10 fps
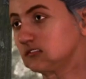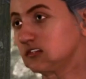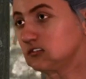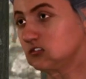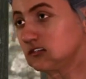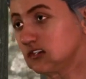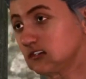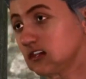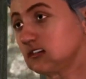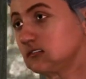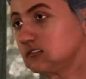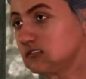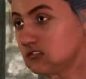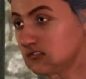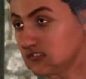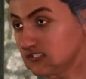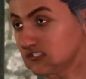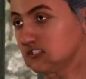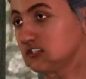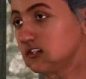The duke invited him,
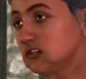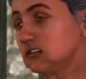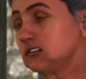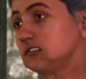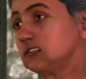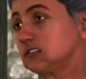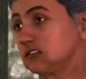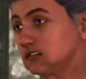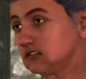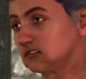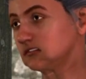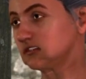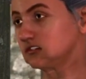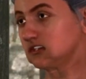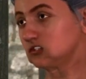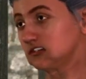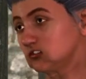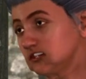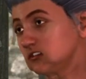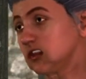sir. The duke's
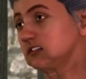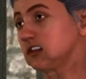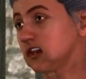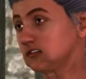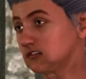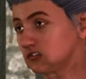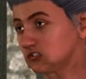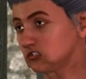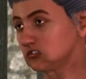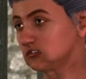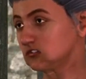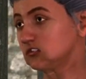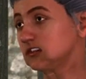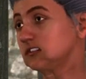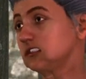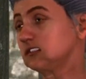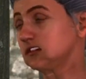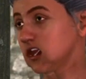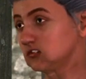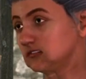in Strelsau, preparing for the
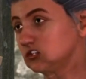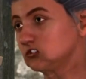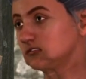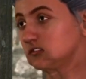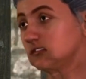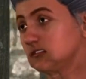coronation.